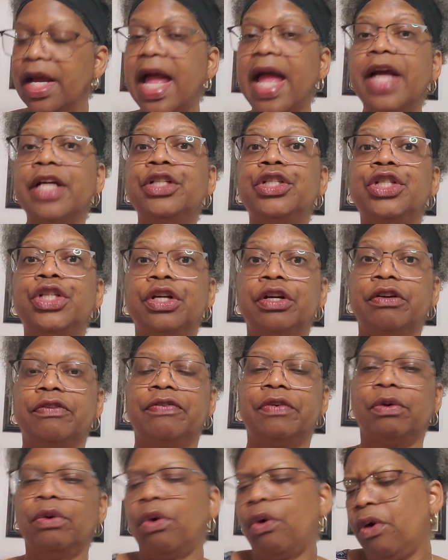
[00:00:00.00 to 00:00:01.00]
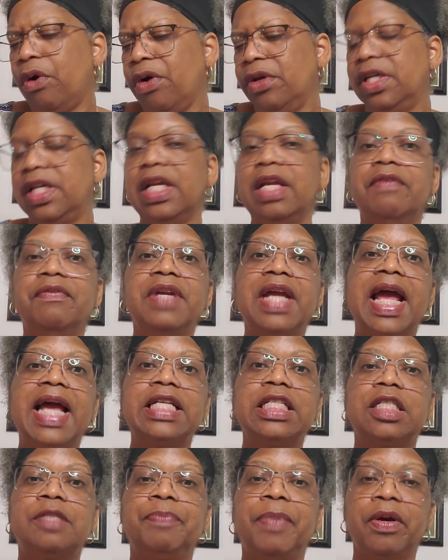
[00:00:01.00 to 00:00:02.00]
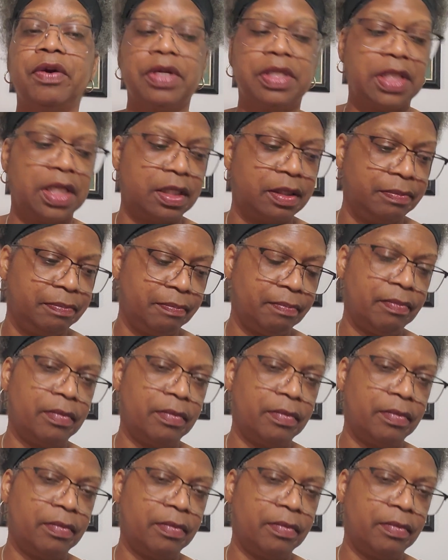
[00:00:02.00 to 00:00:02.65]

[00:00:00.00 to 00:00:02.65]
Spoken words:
and cheerful, or you can even add spirited.